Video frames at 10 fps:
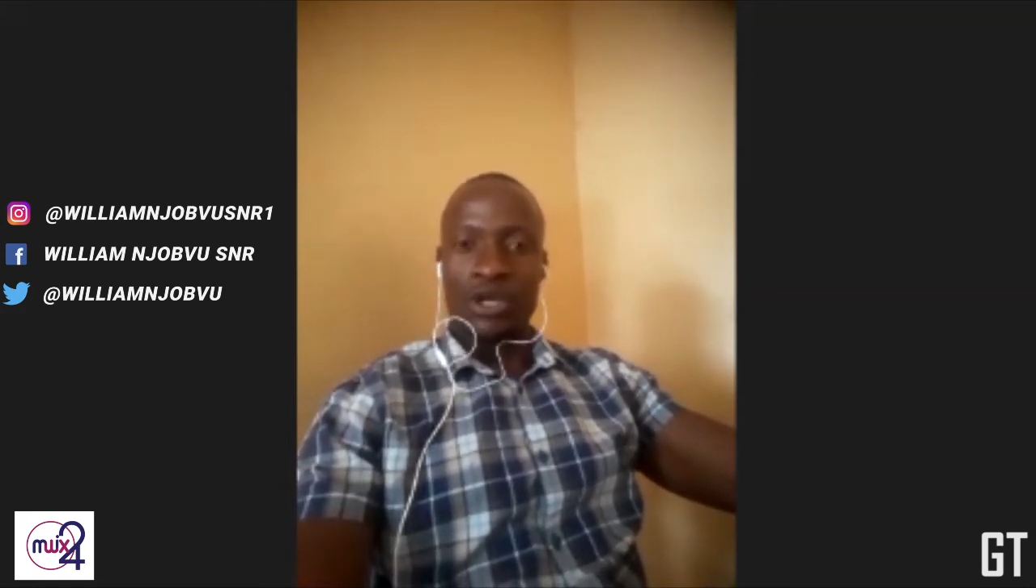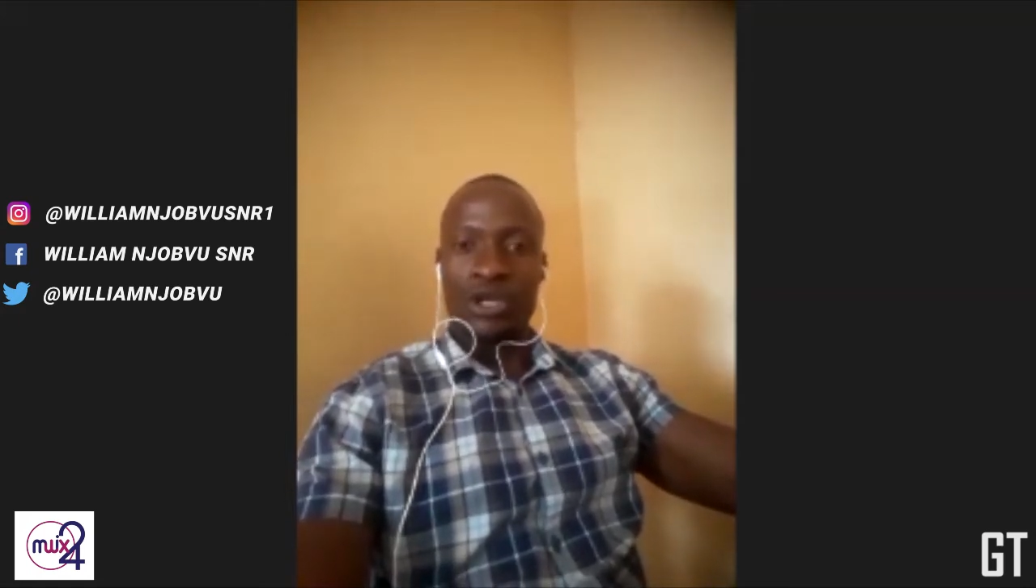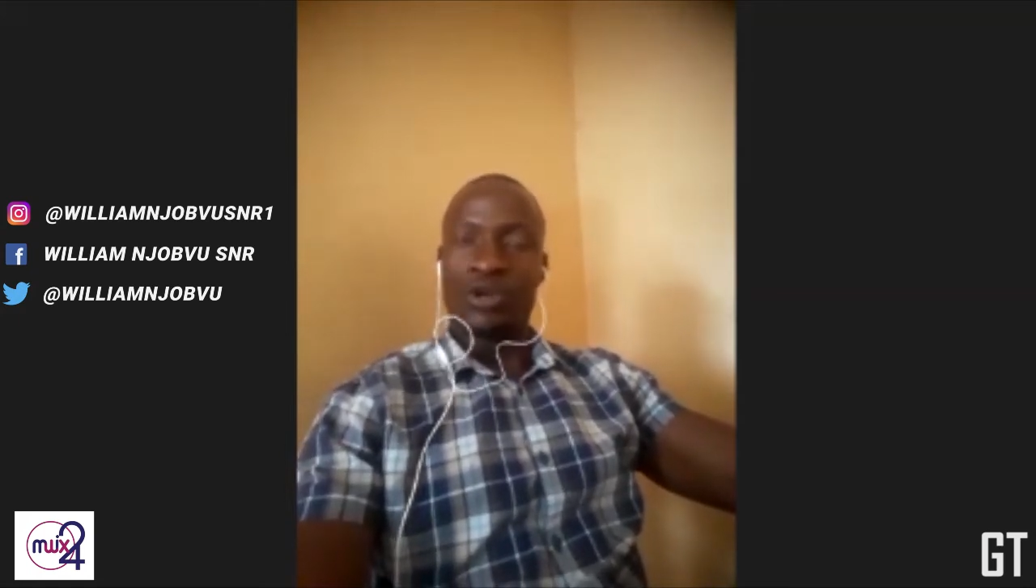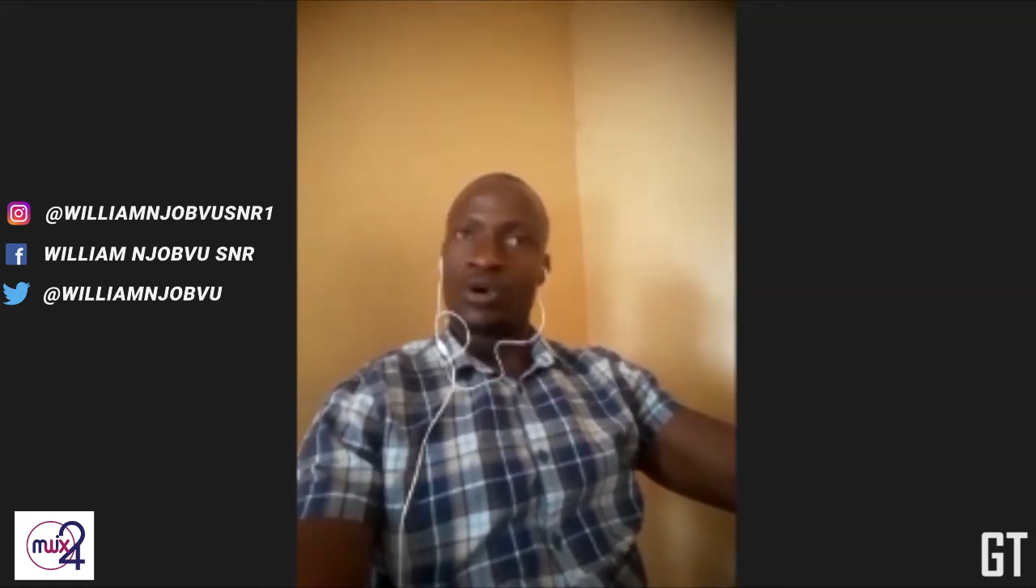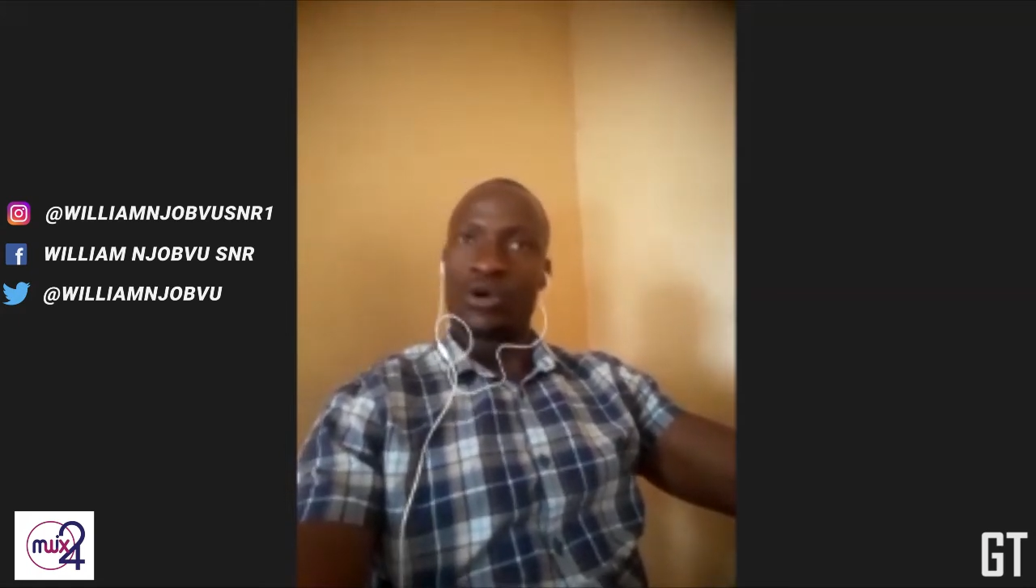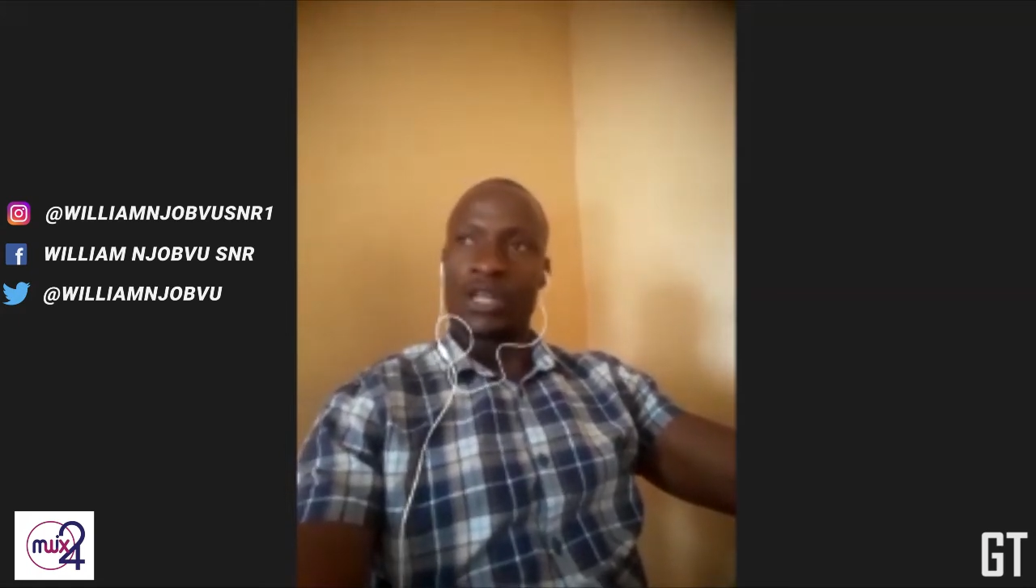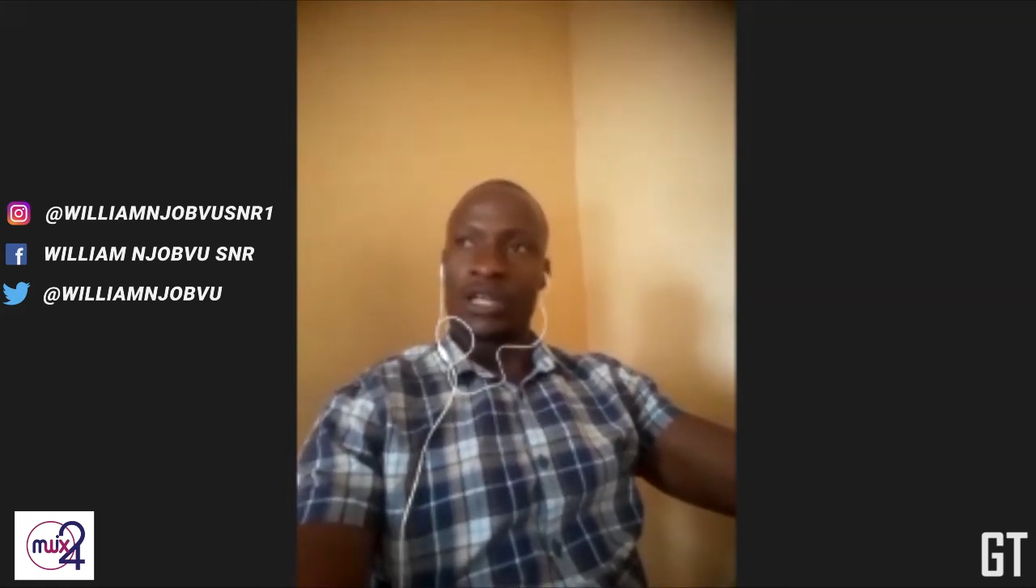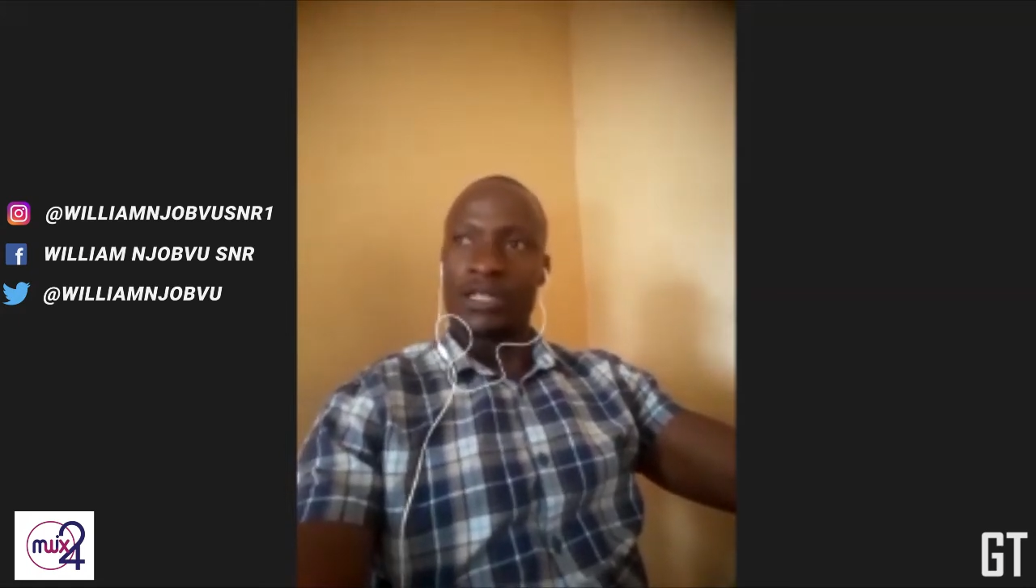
know that